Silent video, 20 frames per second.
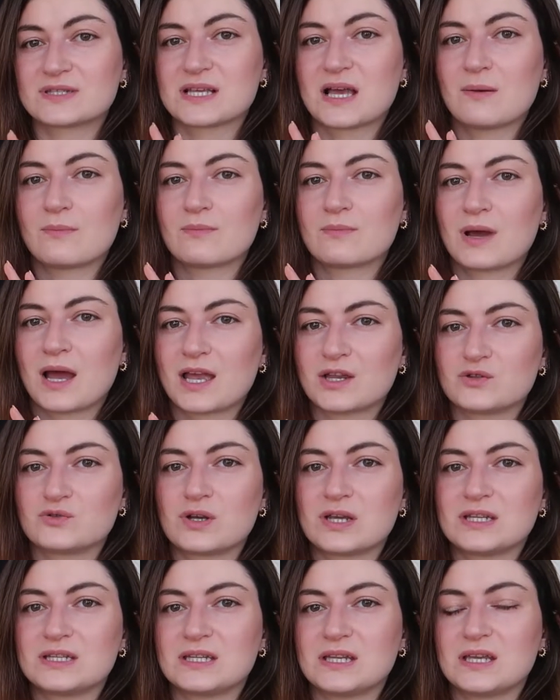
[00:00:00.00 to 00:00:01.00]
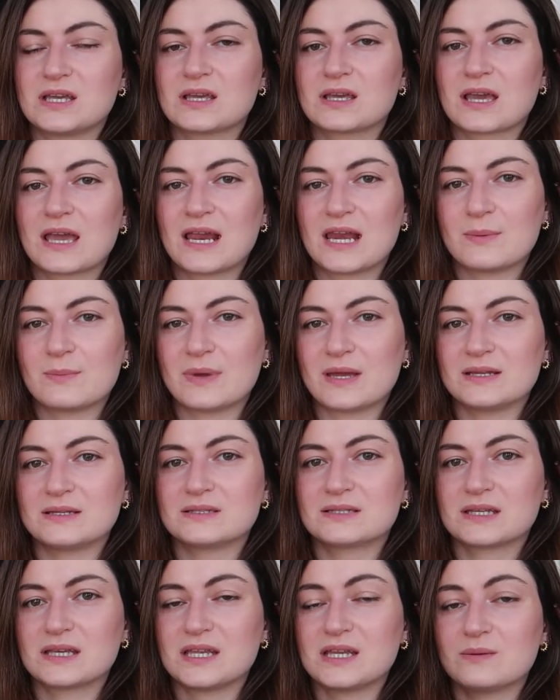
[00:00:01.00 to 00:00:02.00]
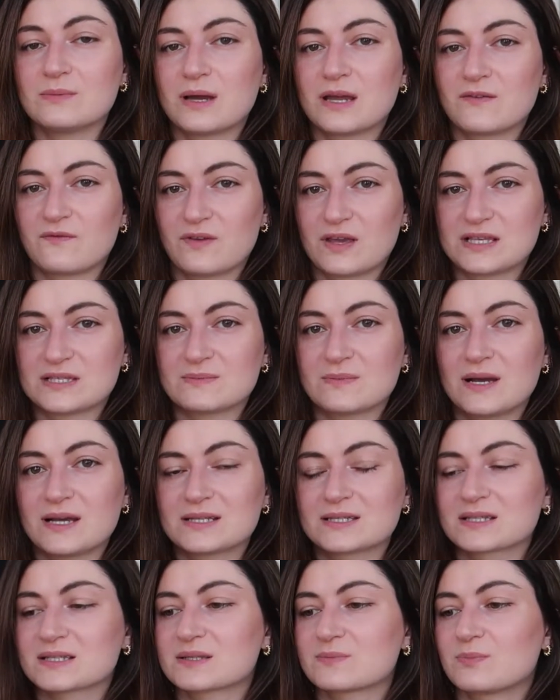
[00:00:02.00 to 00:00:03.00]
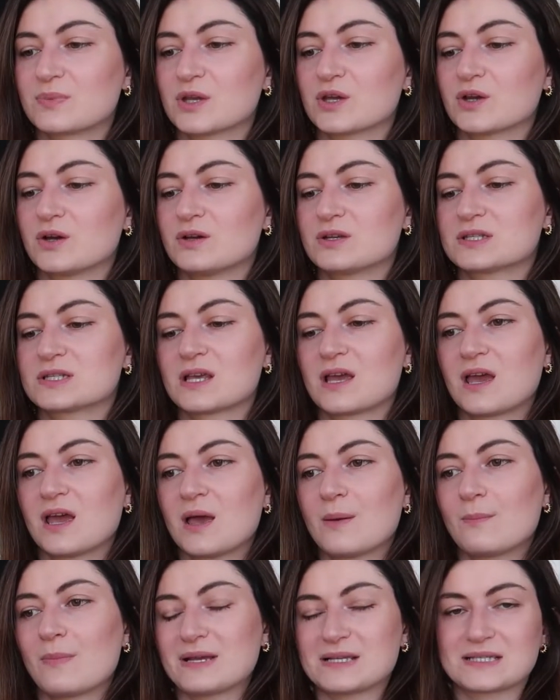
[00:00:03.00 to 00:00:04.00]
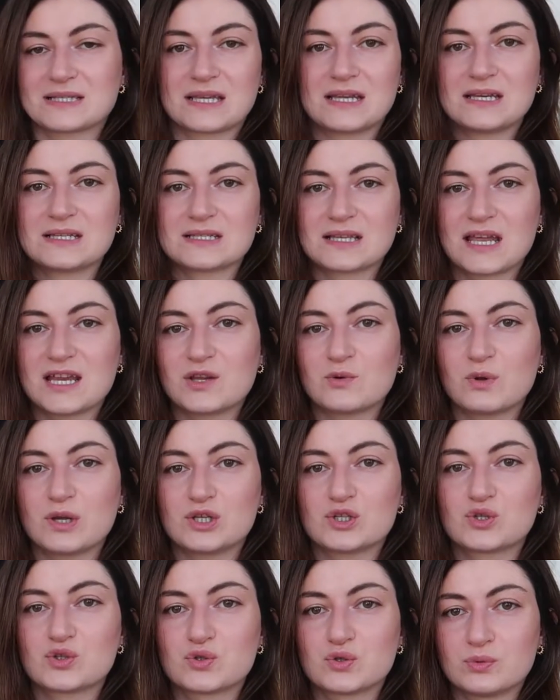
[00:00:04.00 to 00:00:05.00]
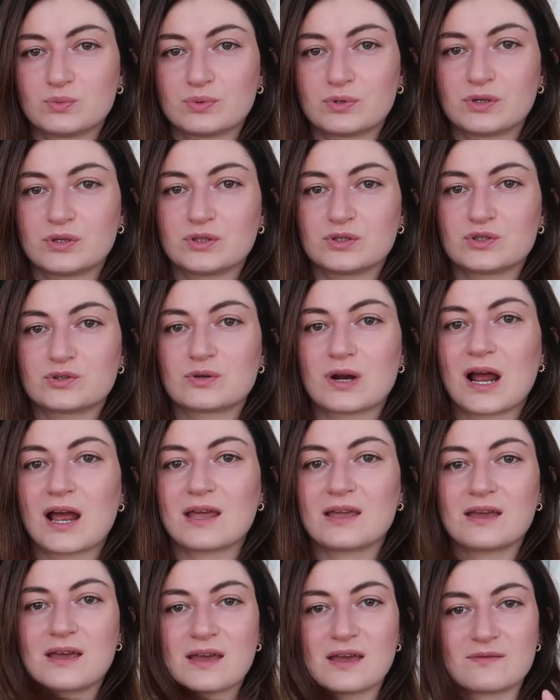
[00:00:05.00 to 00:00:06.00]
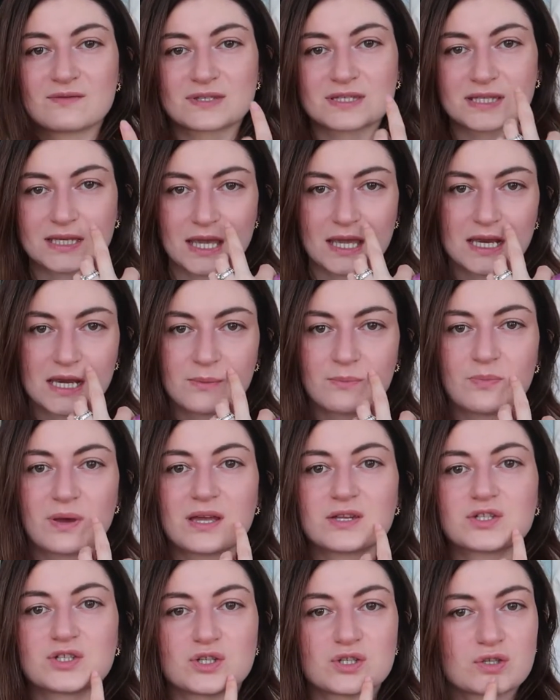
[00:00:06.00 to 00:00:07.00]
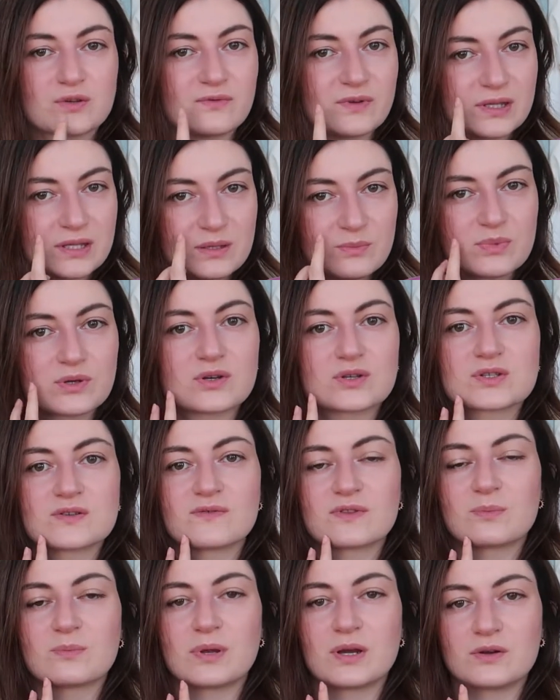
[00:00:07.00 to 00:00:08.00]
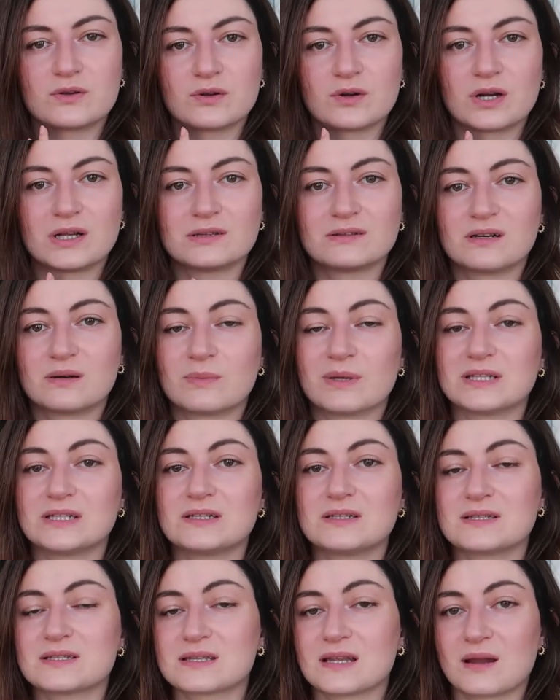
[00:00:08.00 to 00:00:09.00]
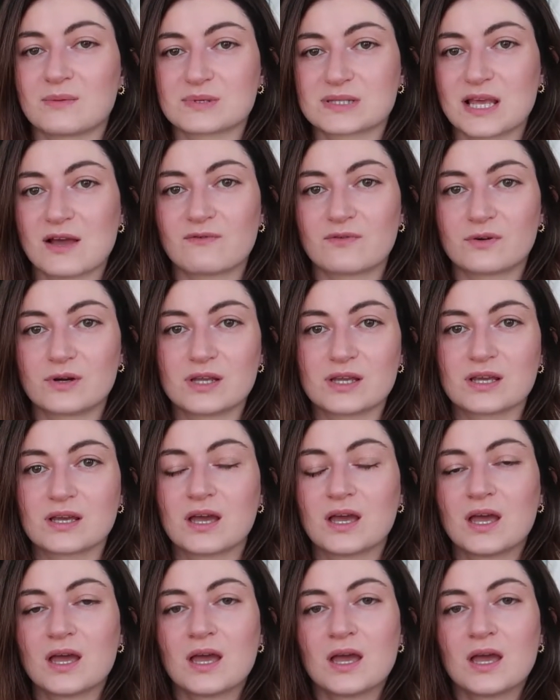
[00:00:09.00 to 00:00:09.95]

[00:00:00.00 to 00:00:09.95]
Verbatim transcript: some hydrating element in my face masks because my skin is anyway super dry i have scaly patches over here because of the perioral dermatitis that i'm suffering